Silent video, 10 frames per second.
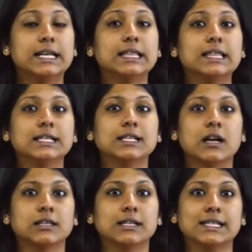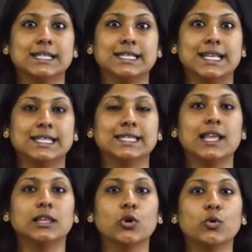This article states
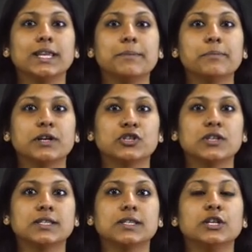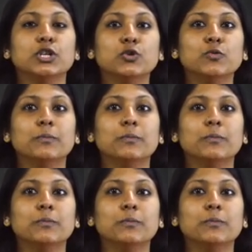that Dhoni purchased a new